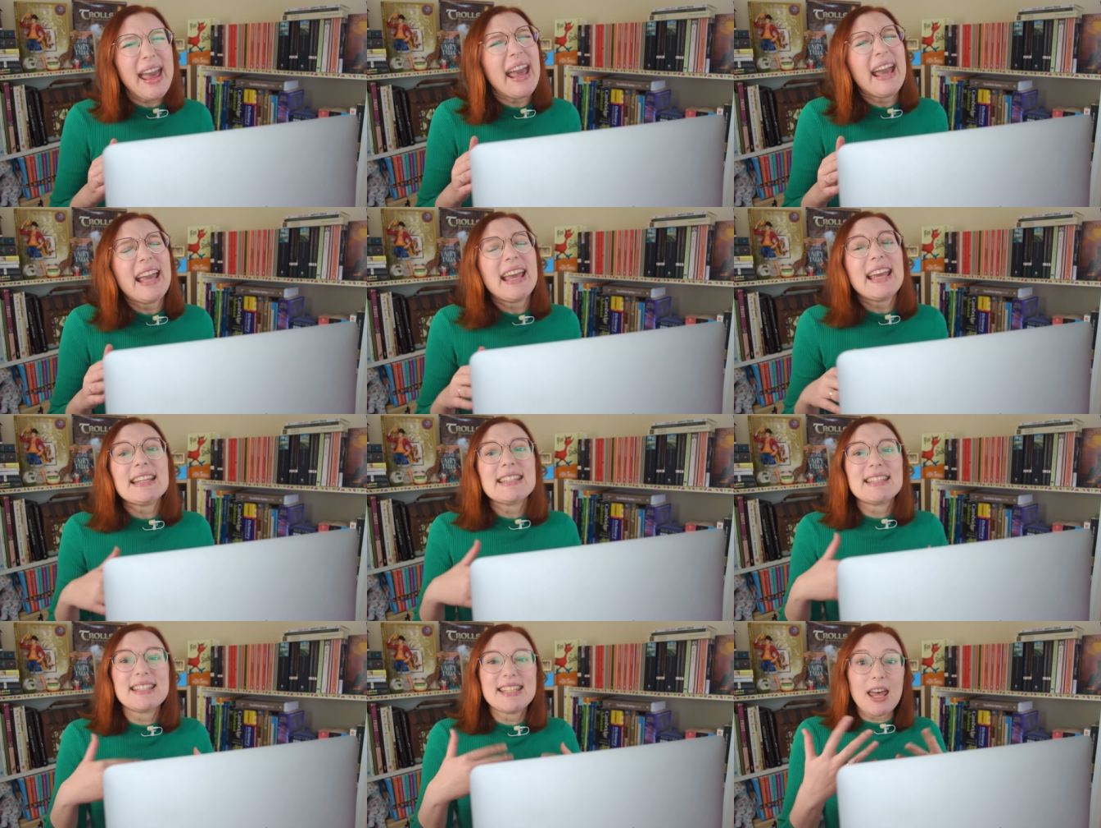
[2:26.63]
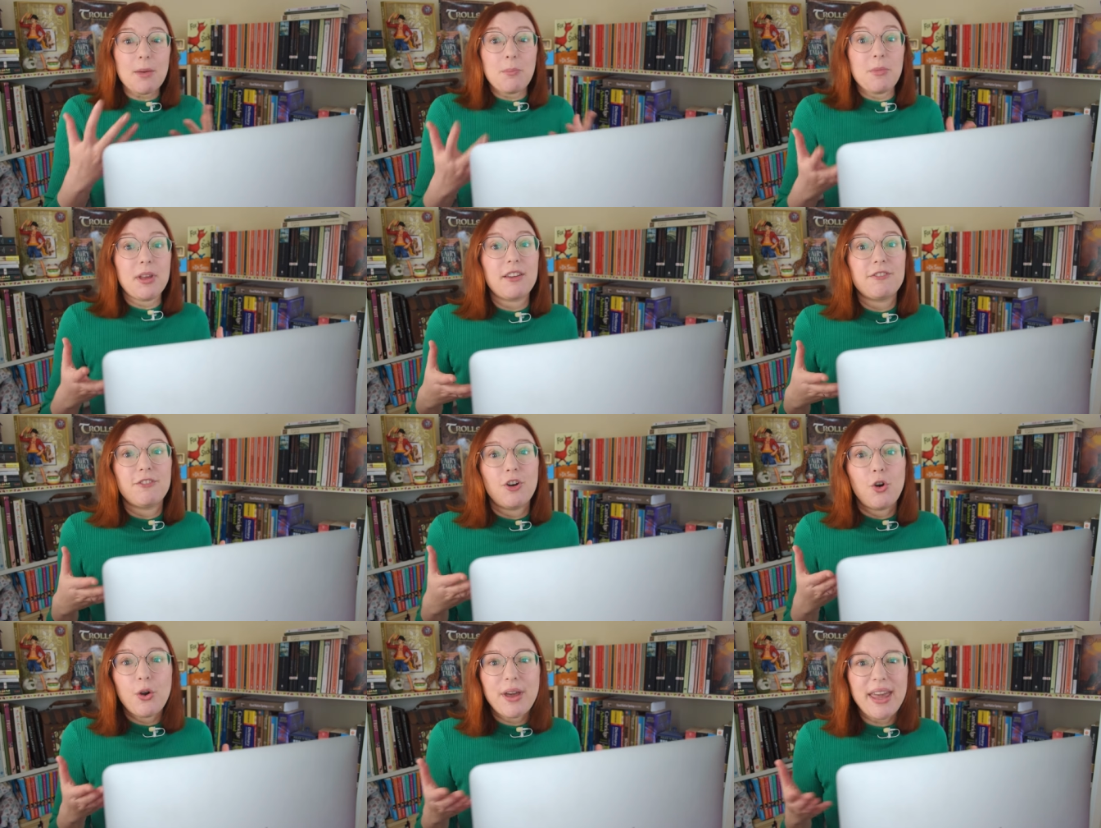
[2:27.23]
academic
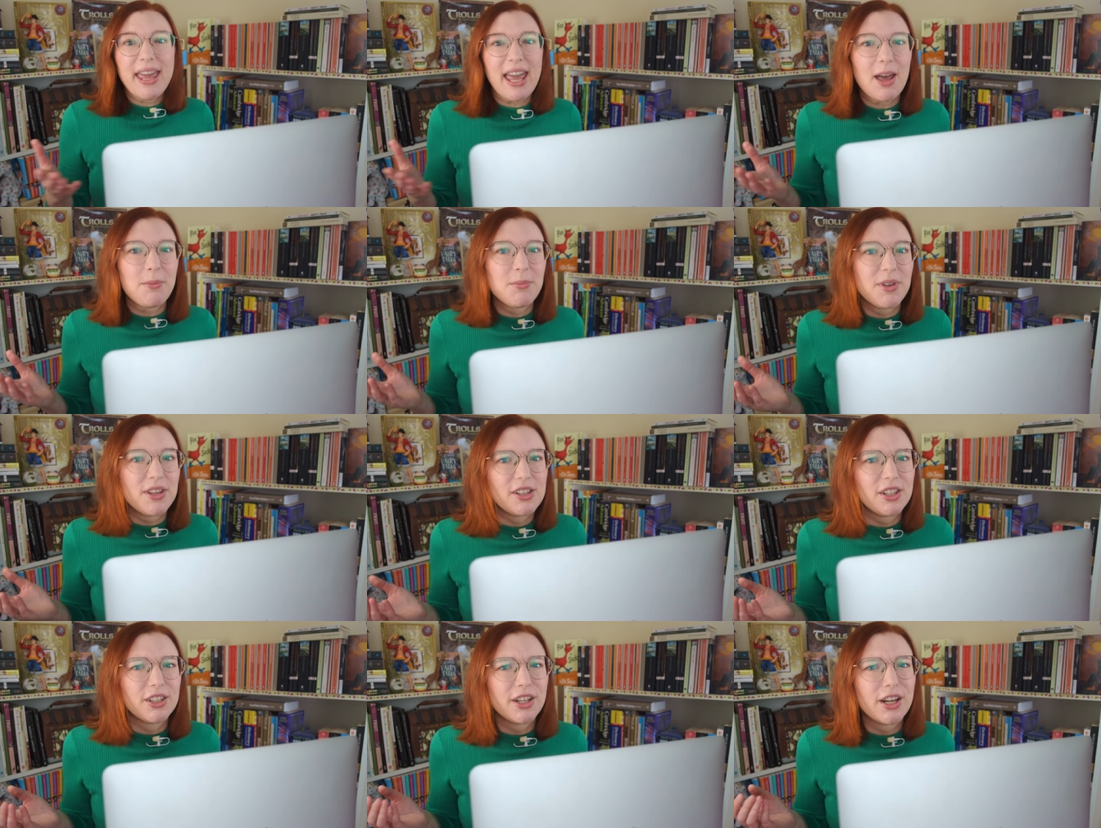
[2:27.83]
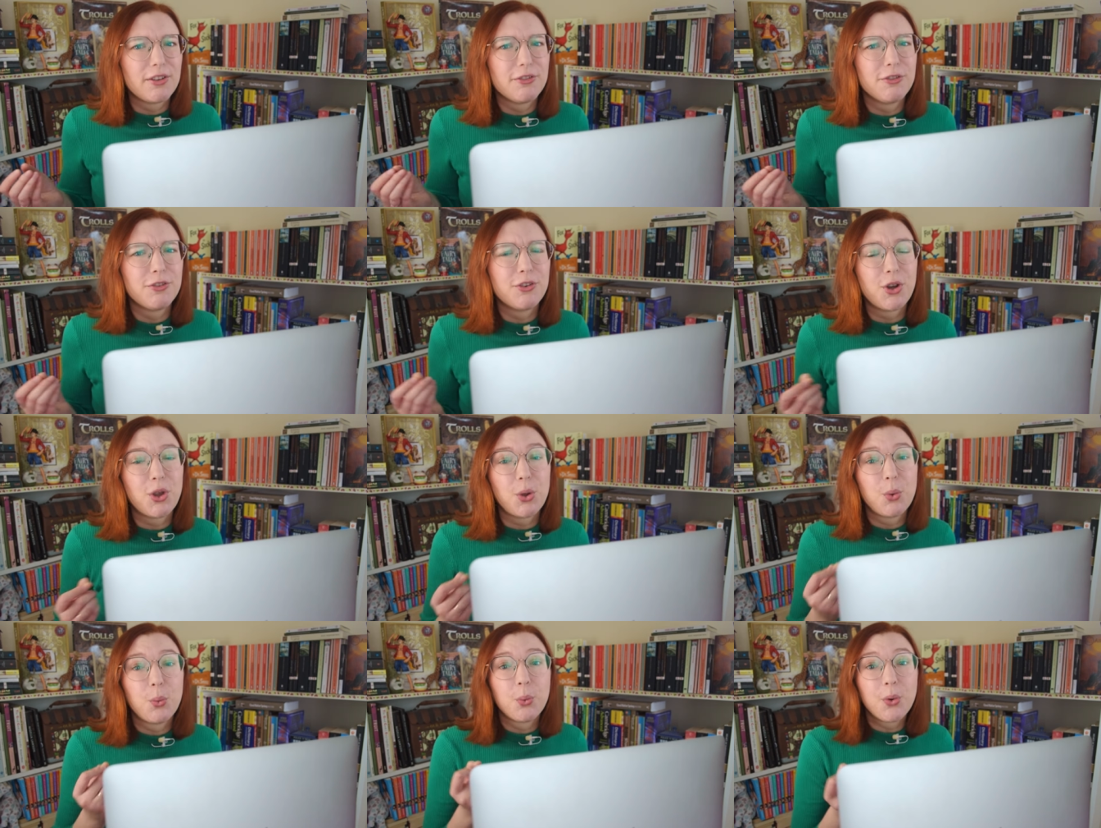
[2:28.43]
vocabulary
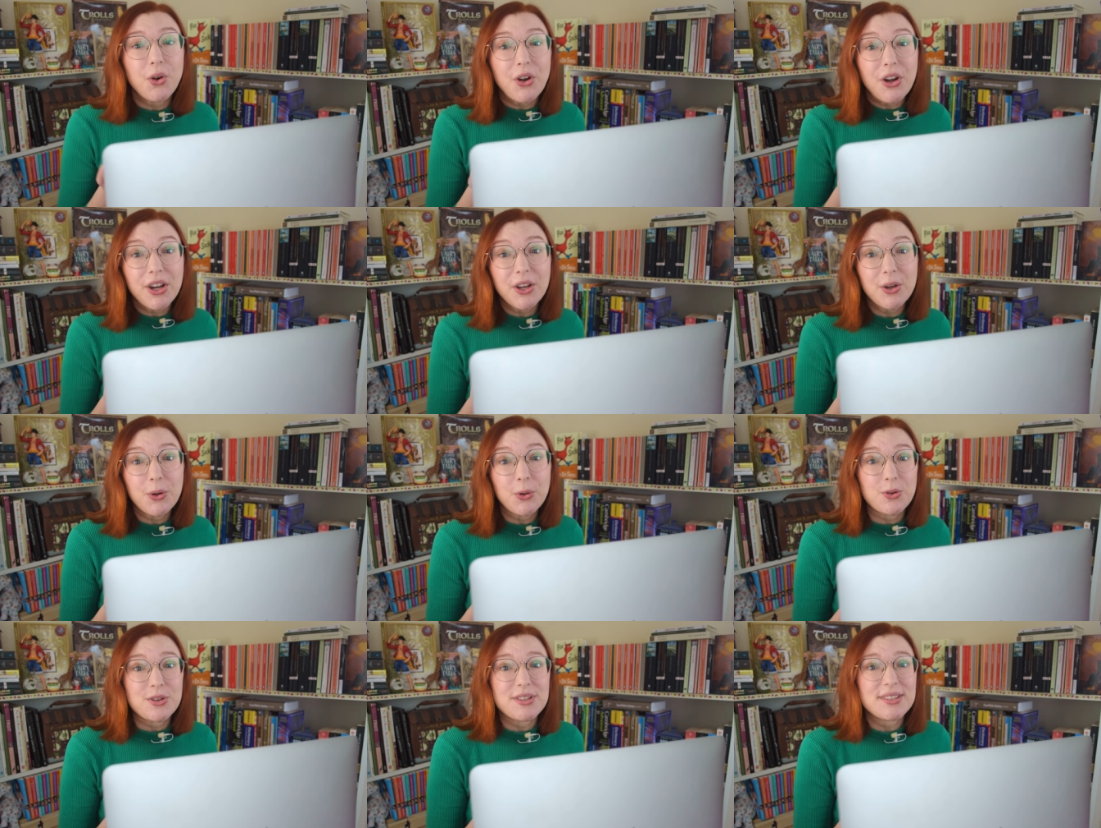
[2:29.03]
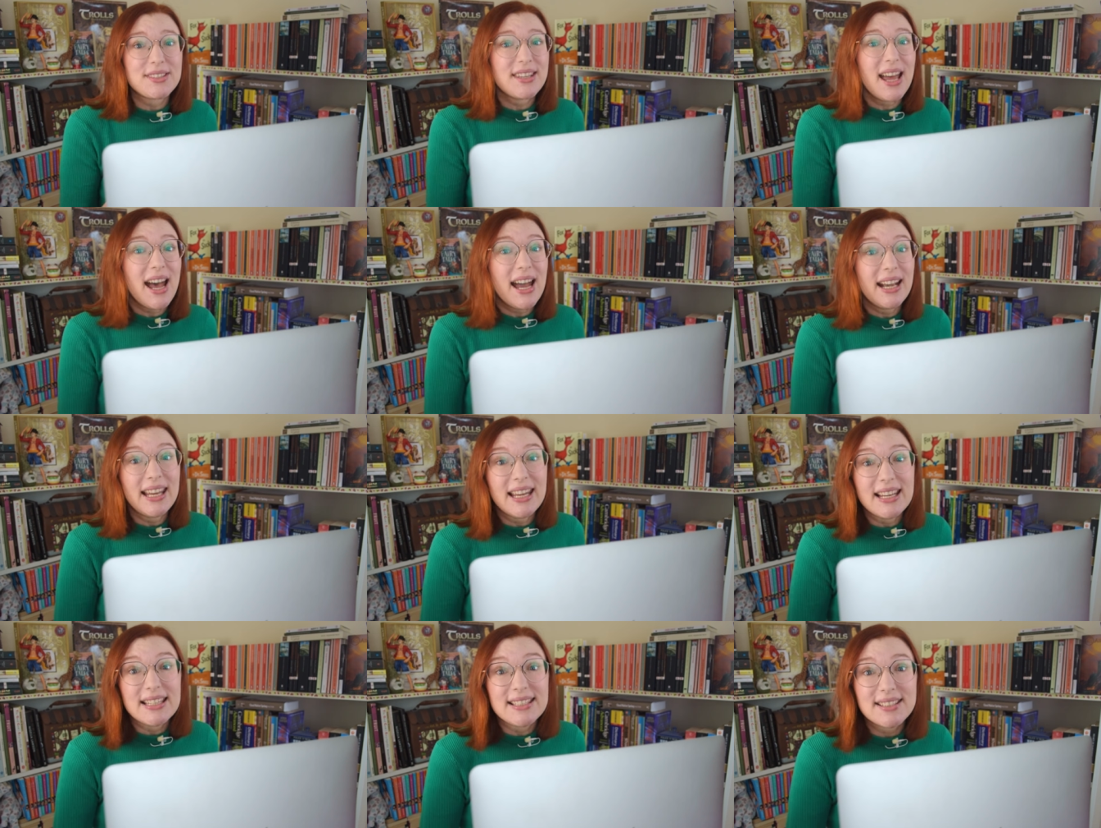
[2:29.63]
for your work or
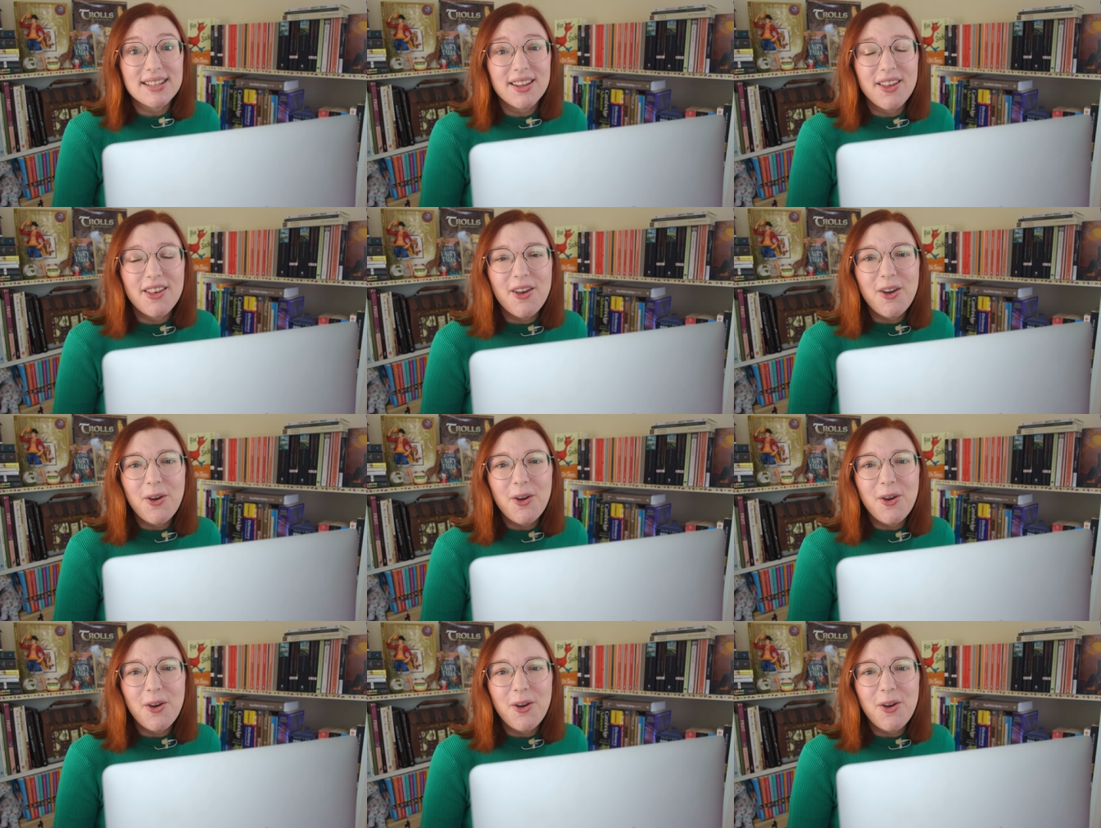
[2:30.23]
studies,